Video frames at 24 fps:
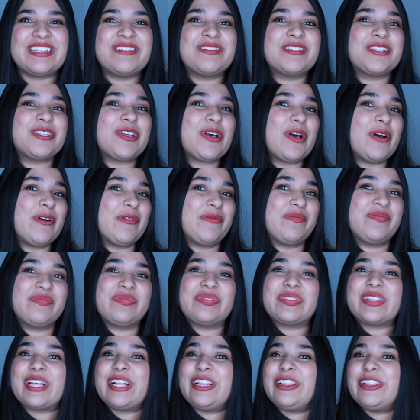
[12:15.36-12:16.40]
So
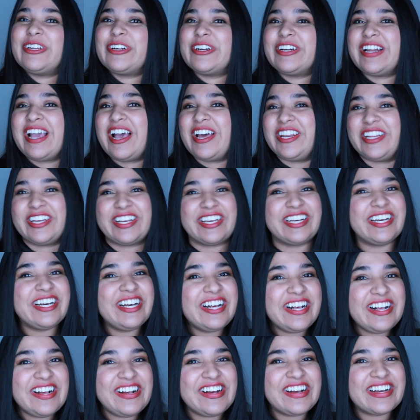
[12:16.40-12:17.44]
learn how to
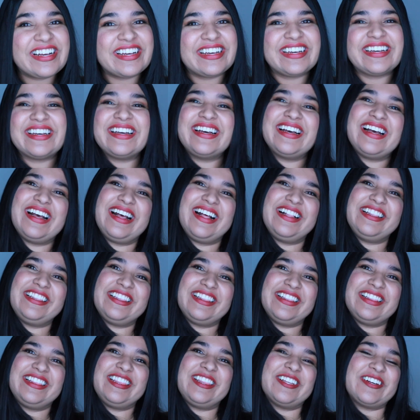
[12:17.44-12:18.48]
cook,
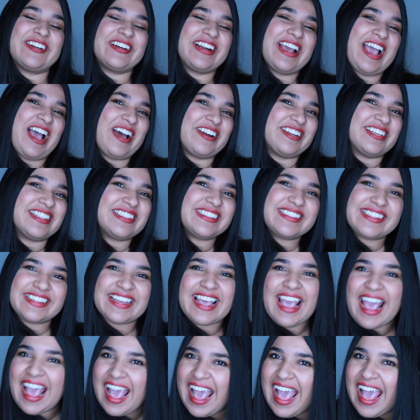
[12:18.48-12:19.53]
learn how to
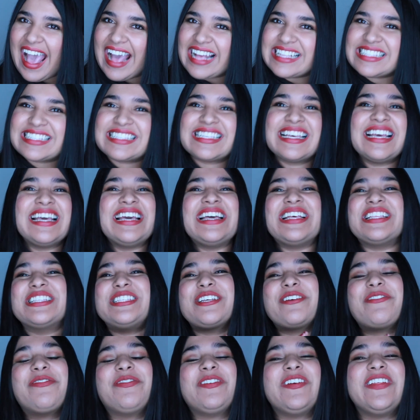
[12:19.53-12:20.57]
dance,
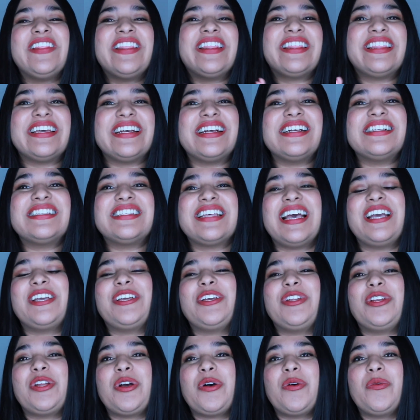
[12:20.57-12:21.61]
different things that
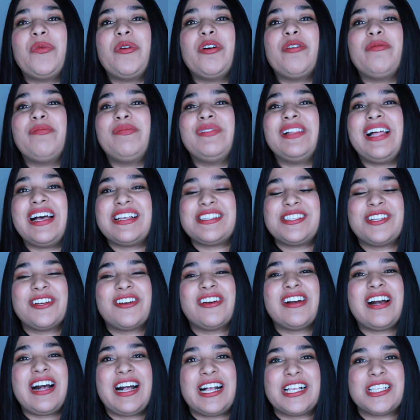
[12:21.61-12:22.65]
will bless
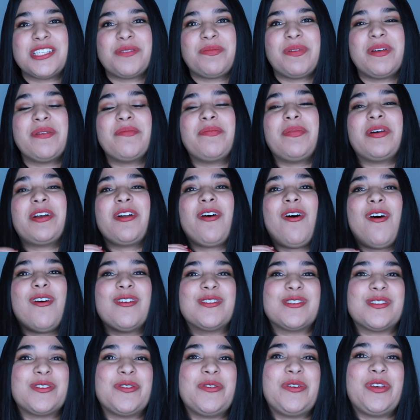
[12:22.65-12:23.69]
your husband, but
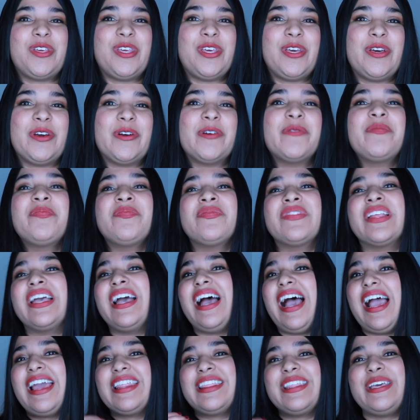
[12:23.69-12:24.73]
also you.
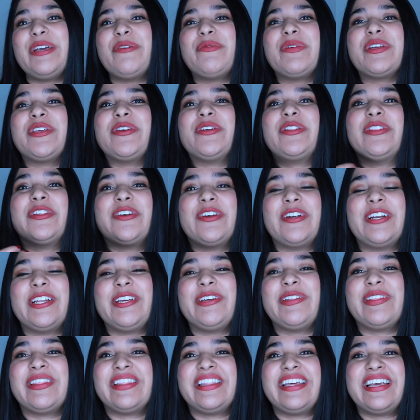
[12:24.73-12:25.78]
I think when you learn
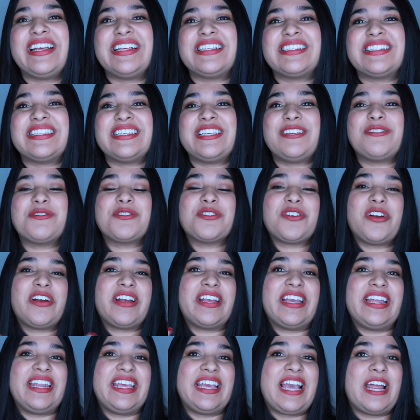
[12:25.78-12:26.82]
new things, you start
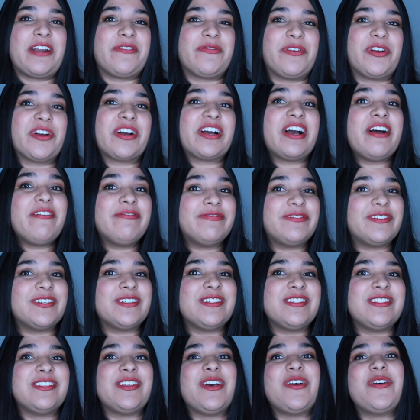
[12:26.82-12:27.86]
getting out of your
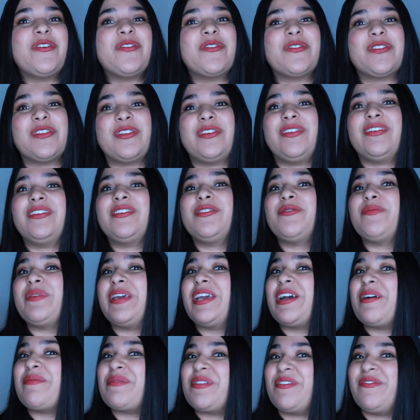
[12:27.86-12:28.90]
comfort zone, you
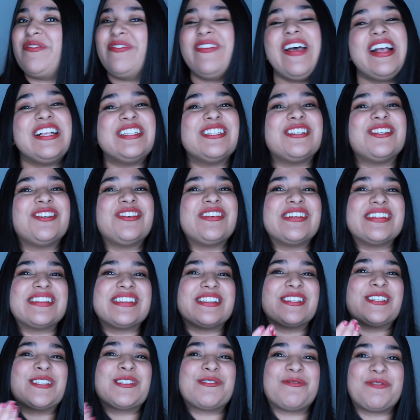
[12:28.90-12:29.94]
become adventurous.
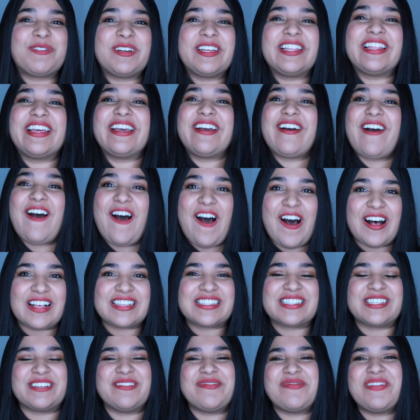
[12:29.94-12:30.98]
It's really
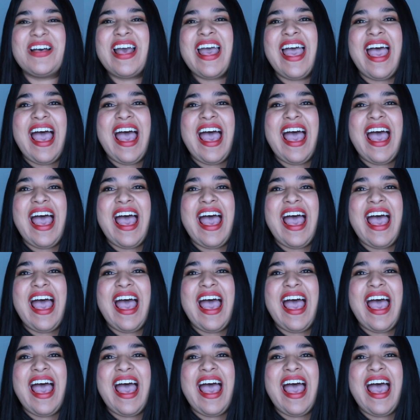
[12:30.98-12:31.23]
awesome.